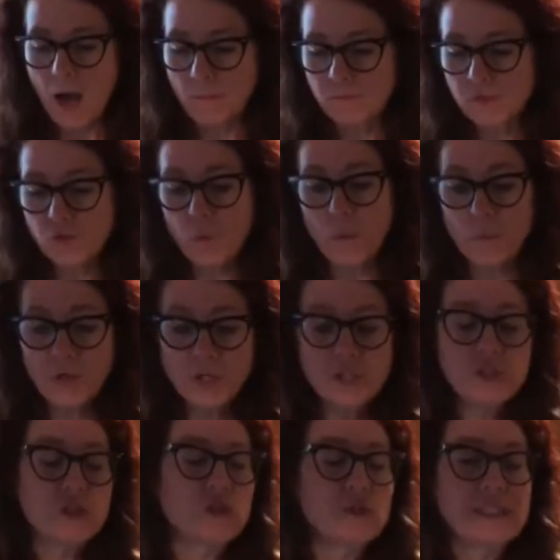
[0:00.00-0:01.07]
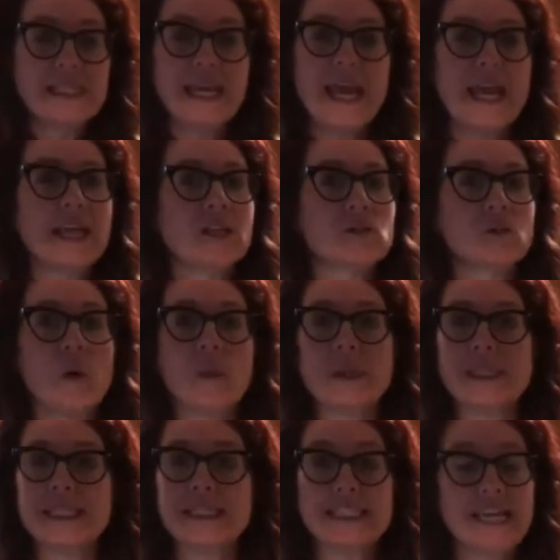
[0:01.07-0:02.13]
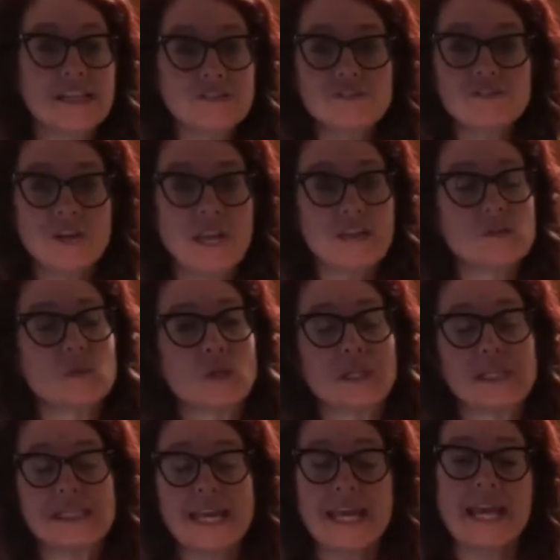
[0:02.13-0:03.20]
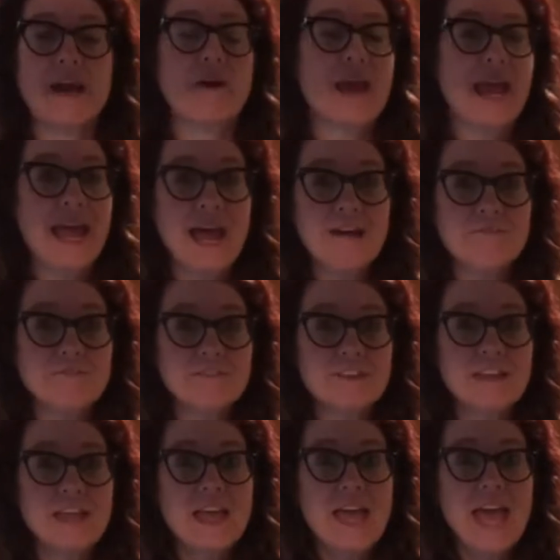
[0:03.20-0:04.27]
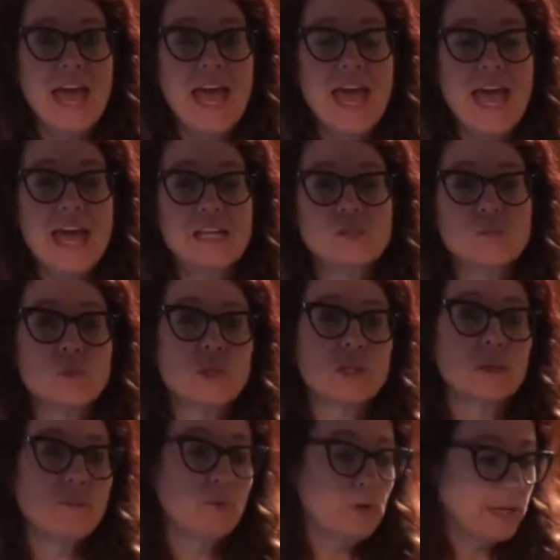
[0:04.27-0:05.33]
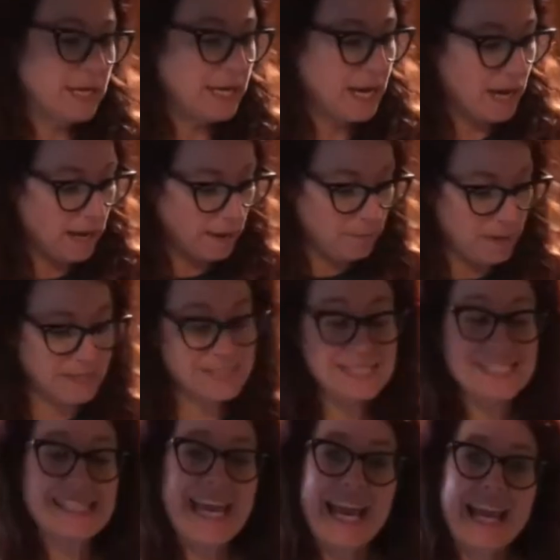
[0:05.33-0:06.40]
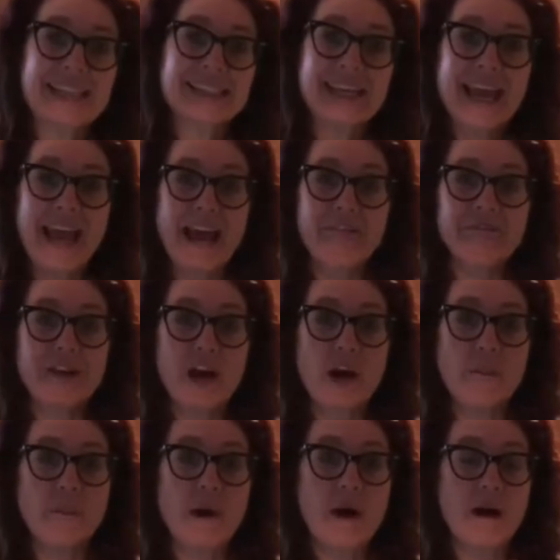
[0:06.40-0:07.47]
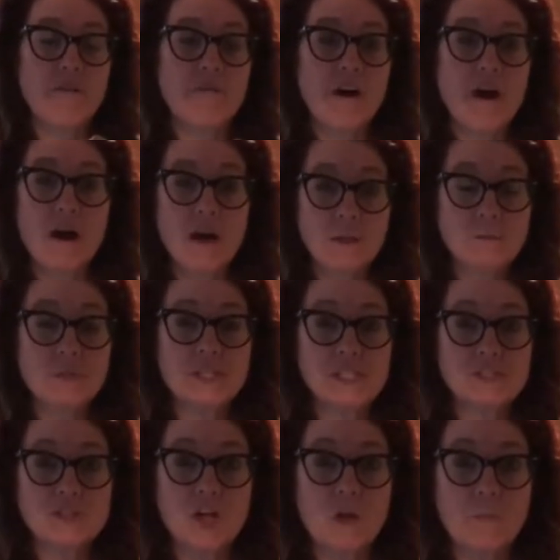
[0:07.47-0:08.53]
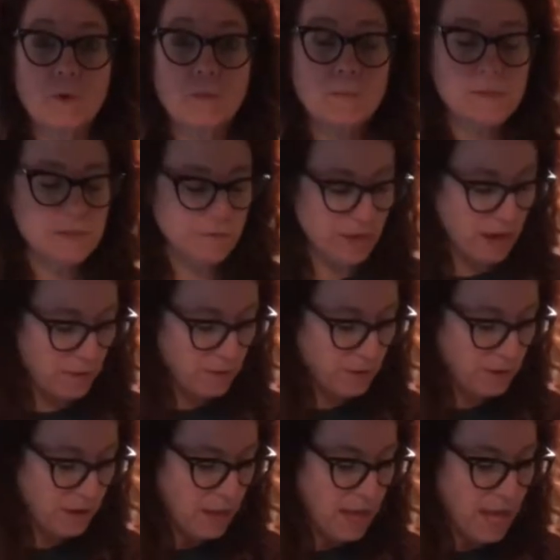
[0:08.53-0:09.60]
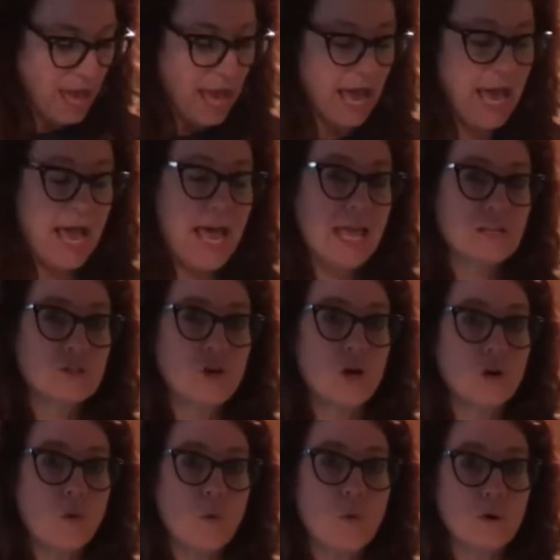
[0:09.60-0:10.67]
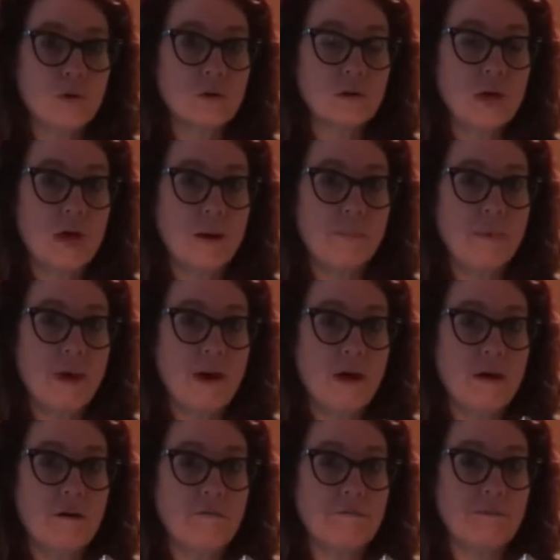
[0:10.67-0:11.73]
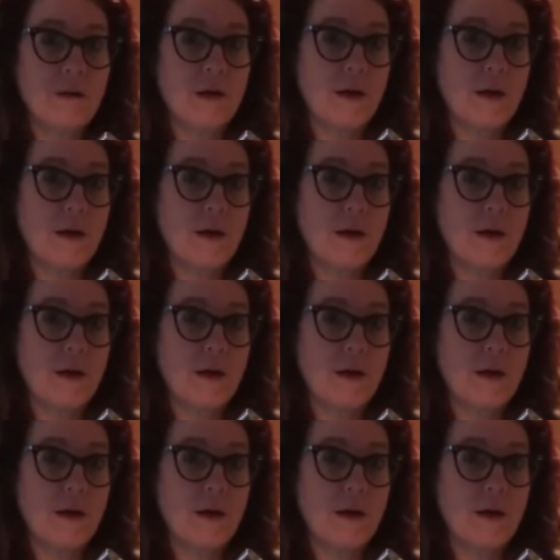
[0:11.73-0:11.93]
So what we're gonna do today is what we did yesterday is we're gonna take out half and we're gonna put in a scant ½ cup of unbleached all-purpose flour and a ¼ cup of